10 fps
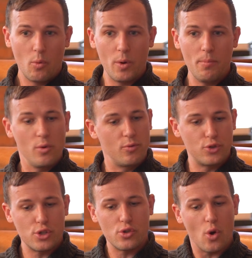we moved
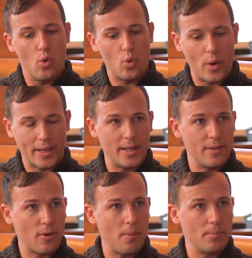so
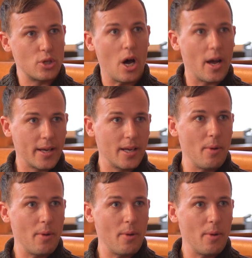quickly from talking